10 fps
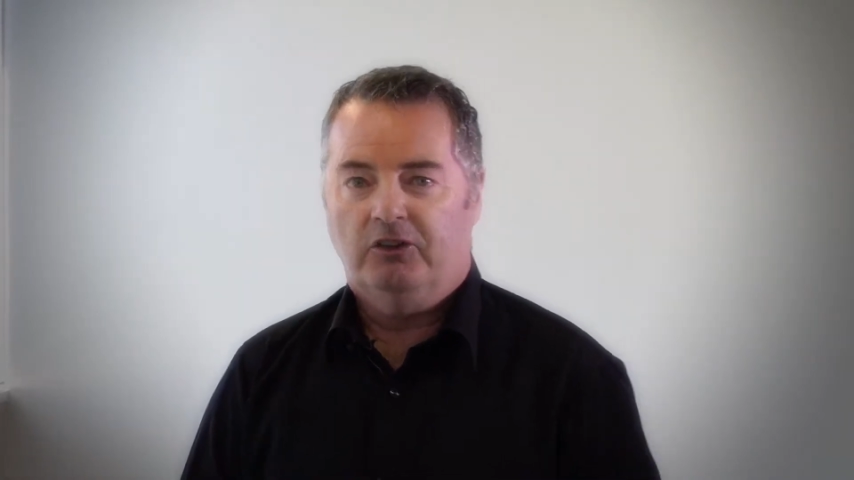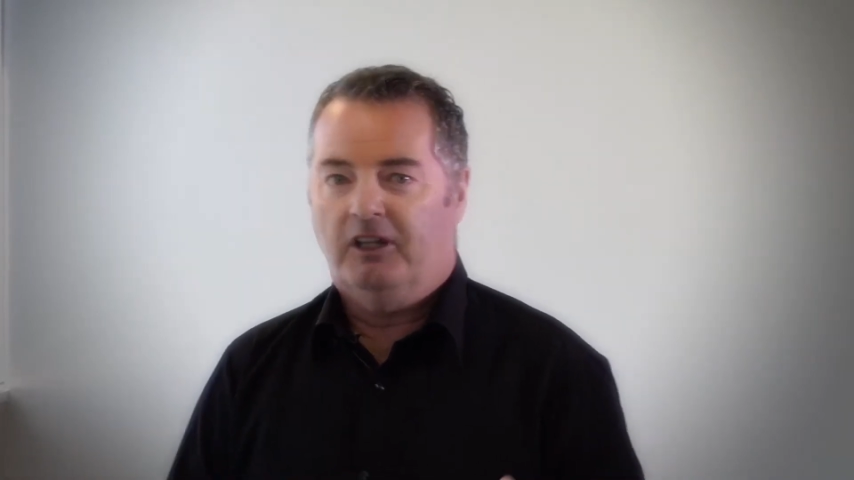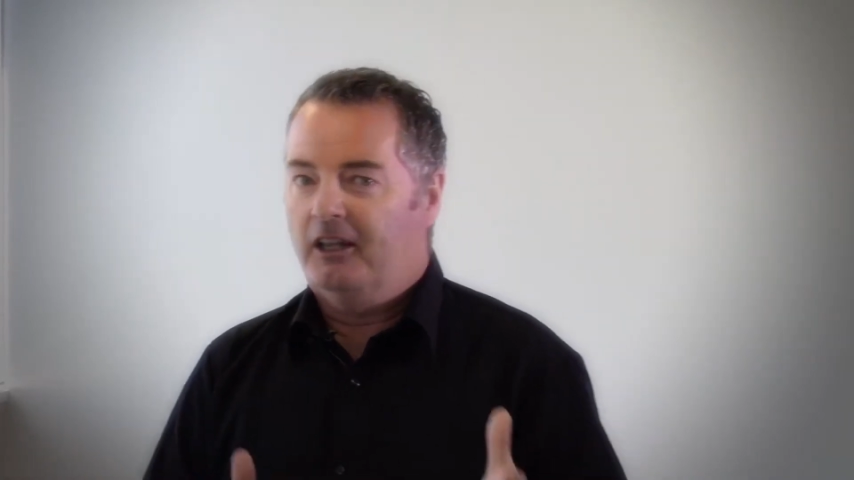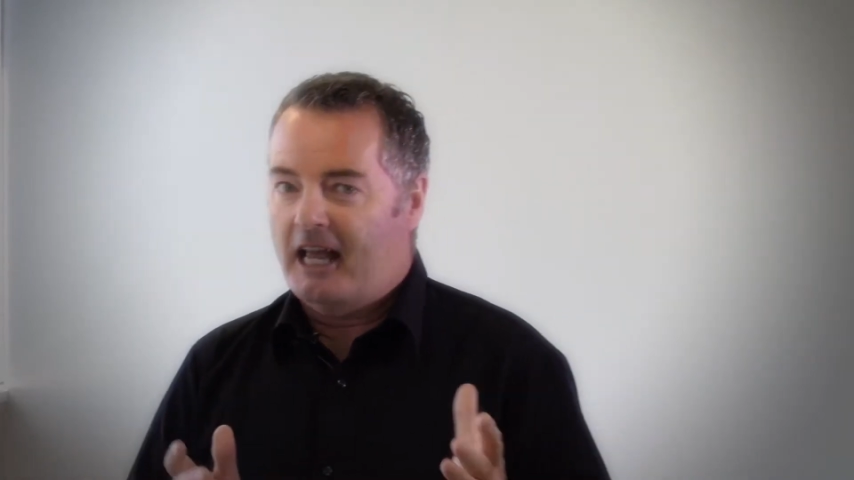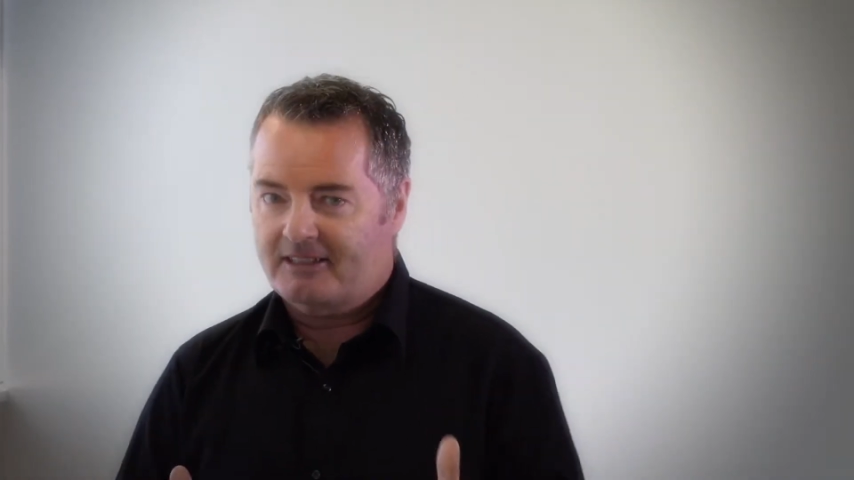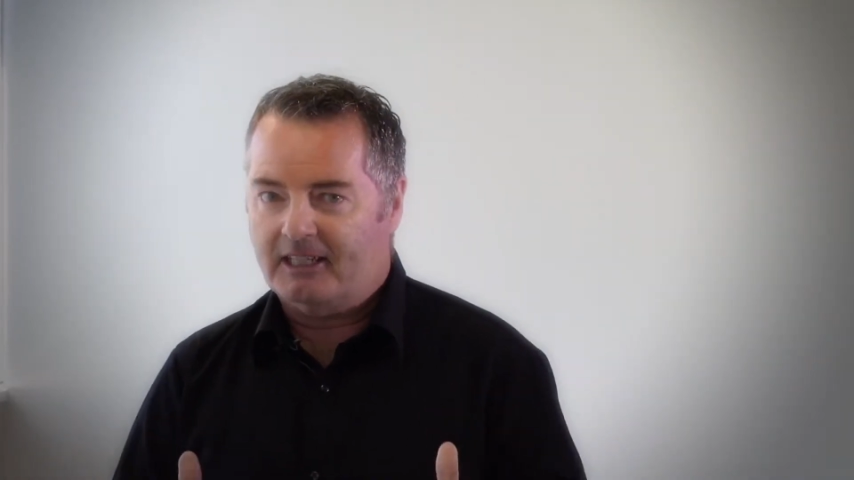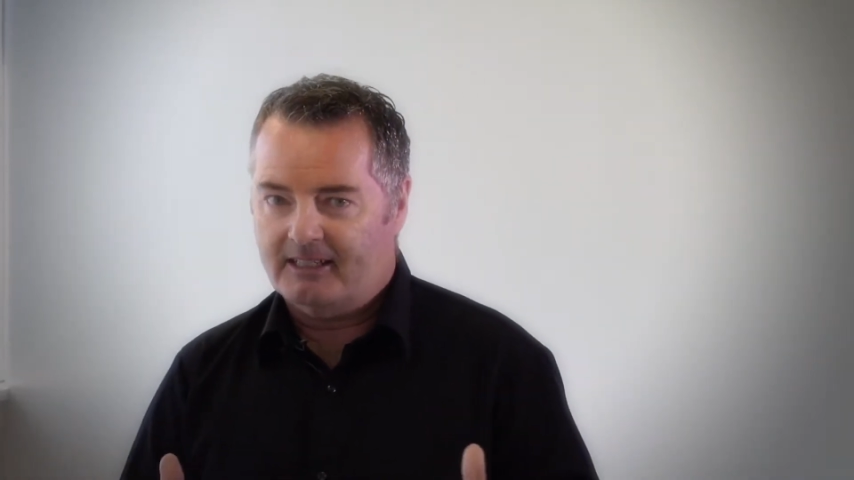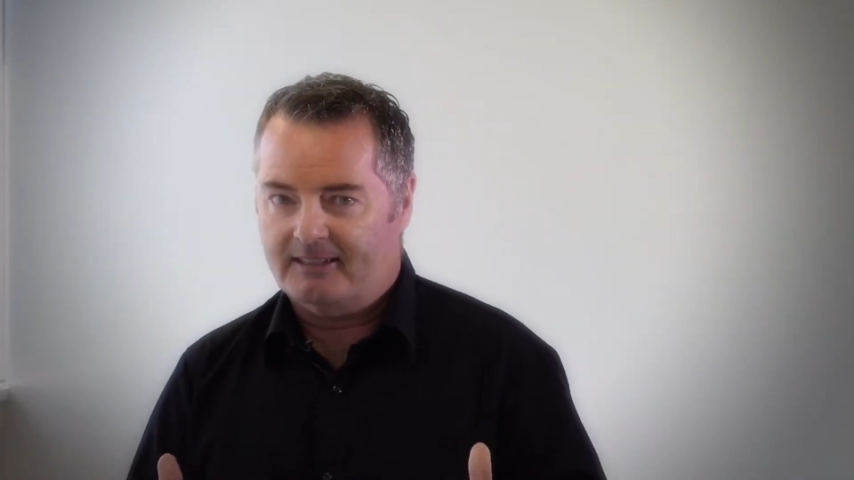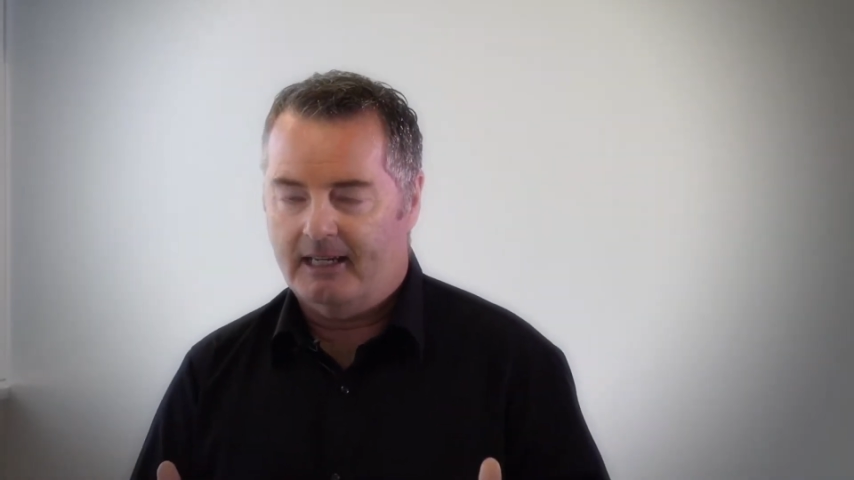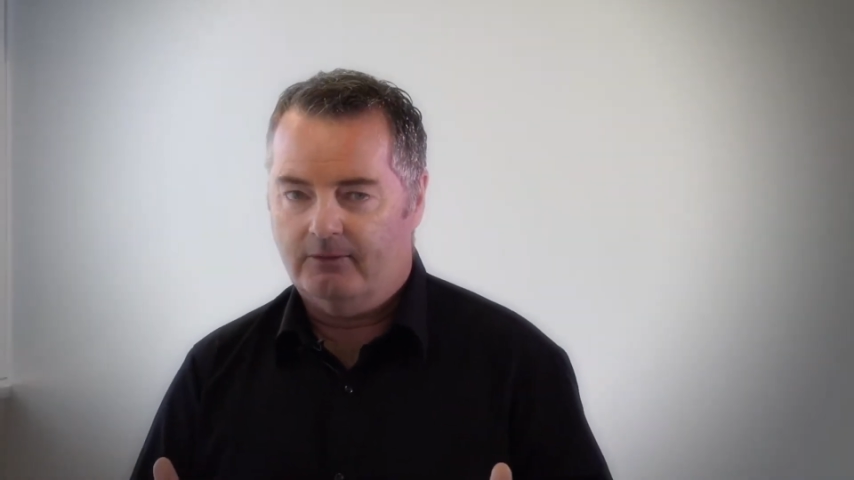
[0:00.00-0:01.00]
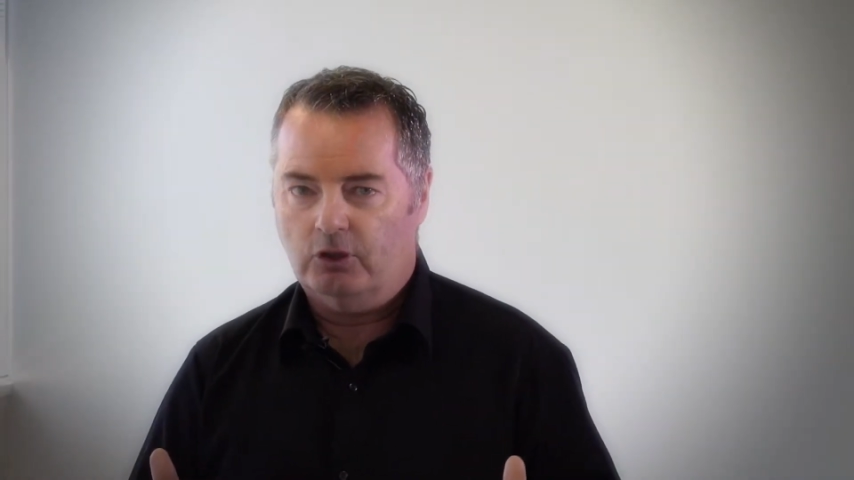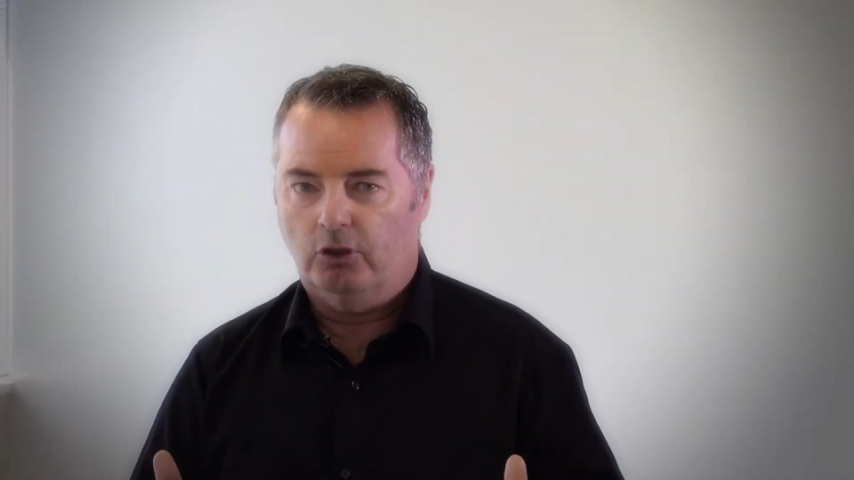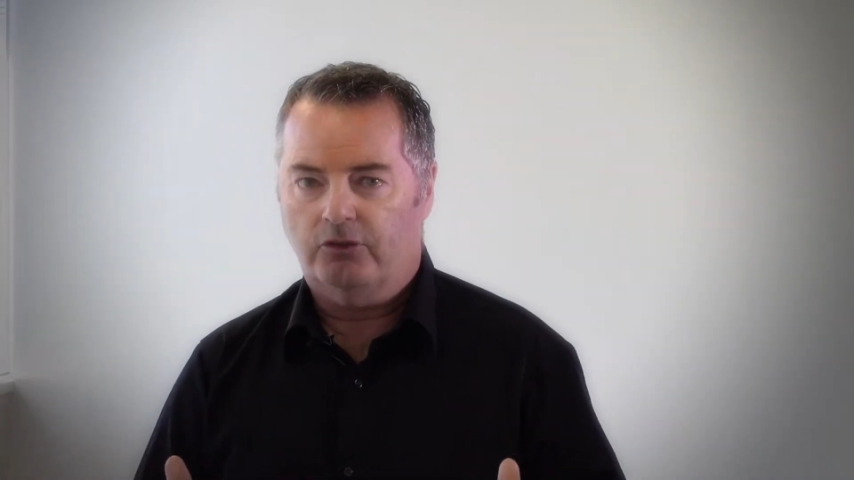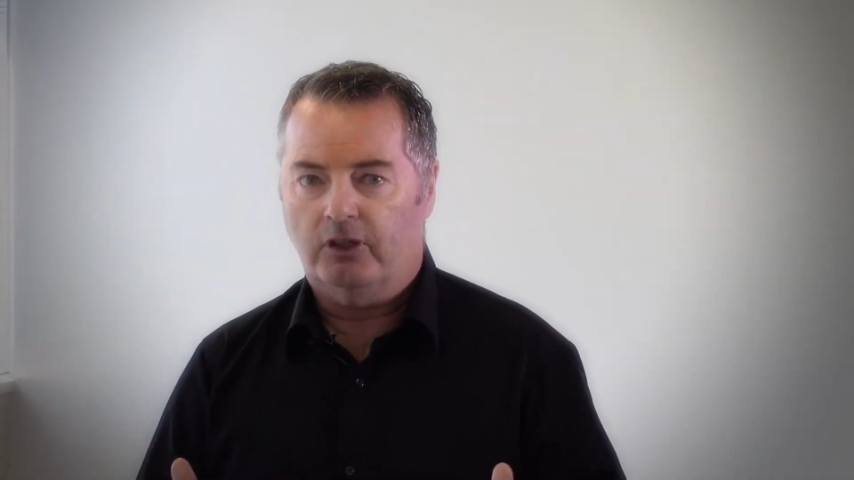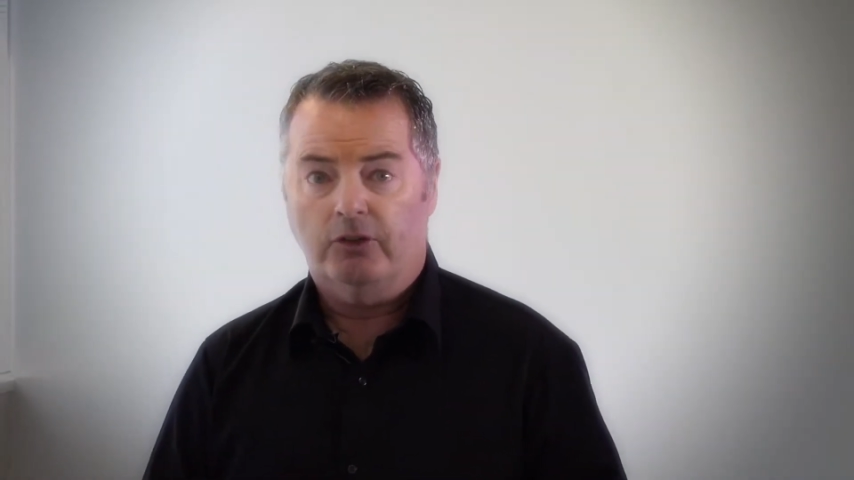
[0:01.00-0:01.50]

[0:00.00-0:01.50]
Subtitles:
The last thing I say, of course,